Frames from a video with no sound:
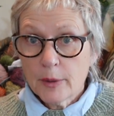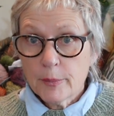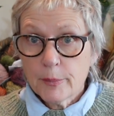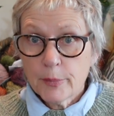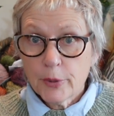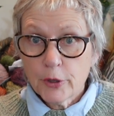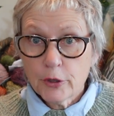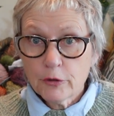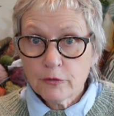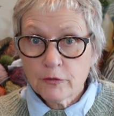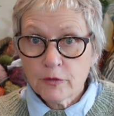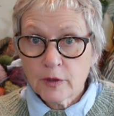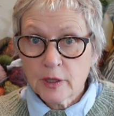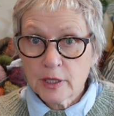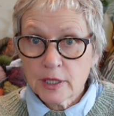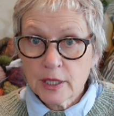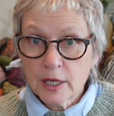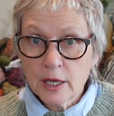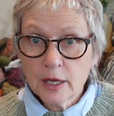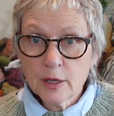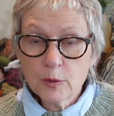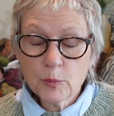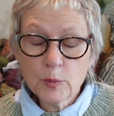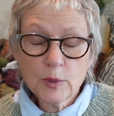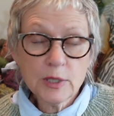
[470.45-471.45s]
perfect
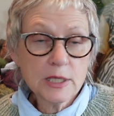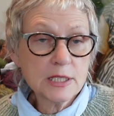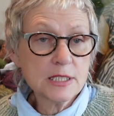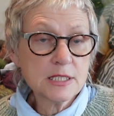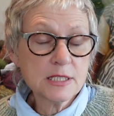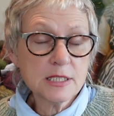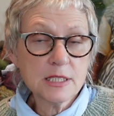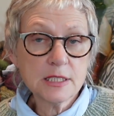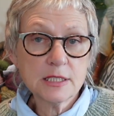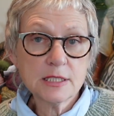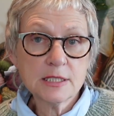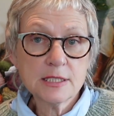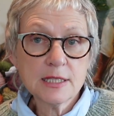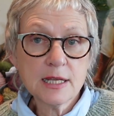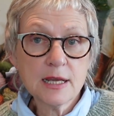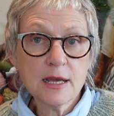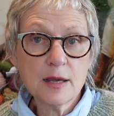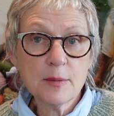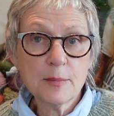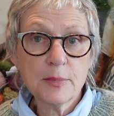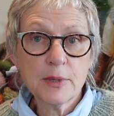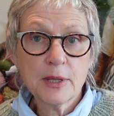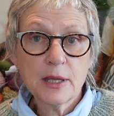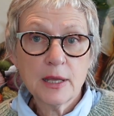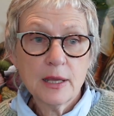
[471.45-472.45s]
yarn when it's knitted
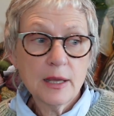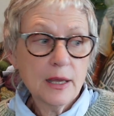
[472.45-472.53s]
up.